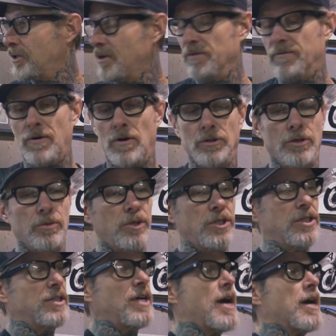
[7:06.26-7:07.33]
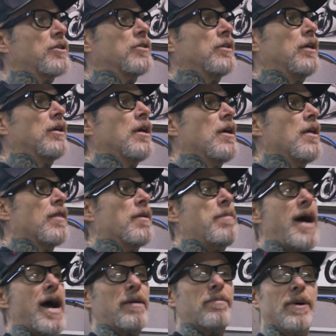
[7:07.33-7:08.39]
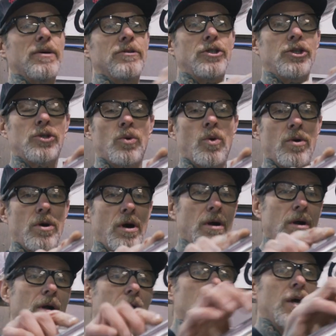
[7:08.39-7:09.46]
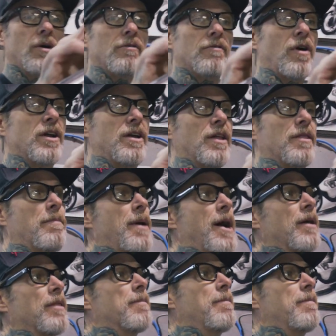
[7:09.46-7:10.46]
to the Vulture, which is actually the backbone's shorter. We've already done the